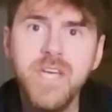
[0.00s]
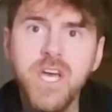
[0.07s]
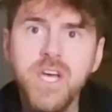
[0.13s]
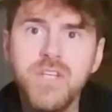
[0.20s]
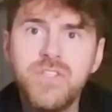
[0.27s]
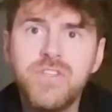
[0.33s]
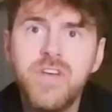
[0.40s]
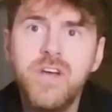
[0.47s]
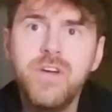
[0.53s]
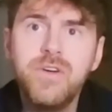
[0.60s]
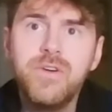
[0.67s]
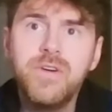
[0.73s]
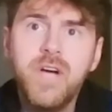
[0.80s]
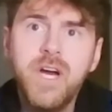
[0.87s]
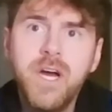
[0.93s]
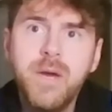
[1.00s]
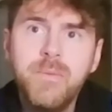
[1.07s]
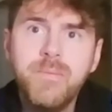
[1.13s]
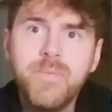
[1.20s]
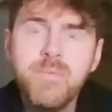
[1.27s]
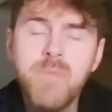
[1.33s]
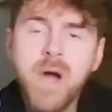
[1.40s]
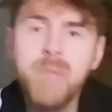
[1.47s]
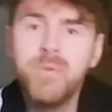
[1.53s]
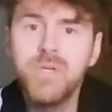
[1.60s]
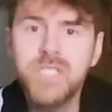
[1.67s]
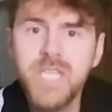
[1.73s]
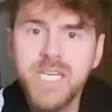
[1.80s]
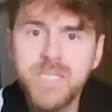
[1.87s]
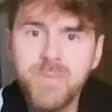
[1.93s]
So um, my book
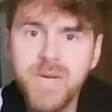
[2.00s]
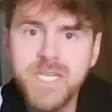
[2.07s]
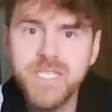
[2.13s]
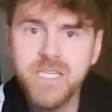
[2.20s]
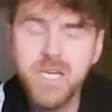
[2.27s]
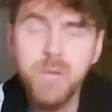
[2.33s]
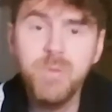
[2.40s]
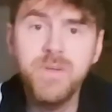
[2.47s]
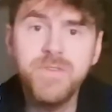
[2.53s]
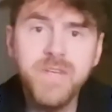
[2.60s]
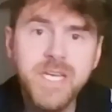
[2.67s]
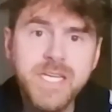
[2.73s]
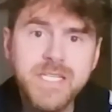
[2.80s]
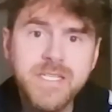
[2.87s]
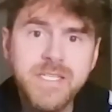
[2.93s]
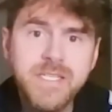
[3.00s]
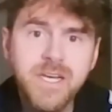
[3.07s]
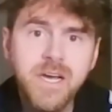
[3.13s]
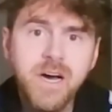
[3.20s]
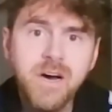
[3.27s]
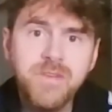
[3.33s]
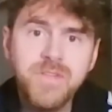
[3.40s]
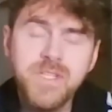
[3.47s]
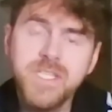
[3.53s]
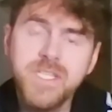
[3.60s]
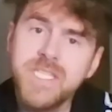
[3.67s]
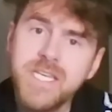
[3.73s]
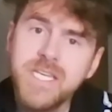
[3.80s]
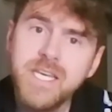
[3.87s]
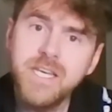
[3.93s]
takes place a couple of years after the
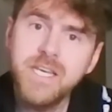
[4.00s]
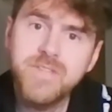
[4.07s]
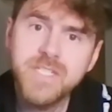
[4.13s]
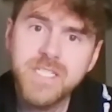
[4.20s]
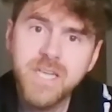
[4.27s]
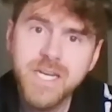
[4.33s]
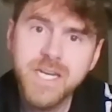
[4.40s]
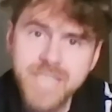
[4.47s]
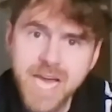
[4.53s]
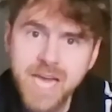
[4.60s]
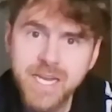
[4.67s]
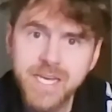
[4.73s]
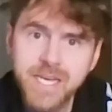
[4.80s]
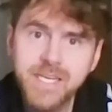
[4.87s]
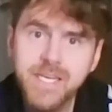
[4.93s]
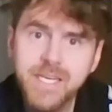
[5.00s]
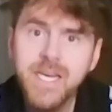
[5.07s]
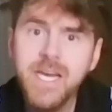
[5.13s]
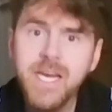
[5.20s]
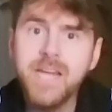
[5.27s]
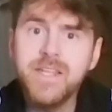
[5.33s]
sinking of the Titanic, and the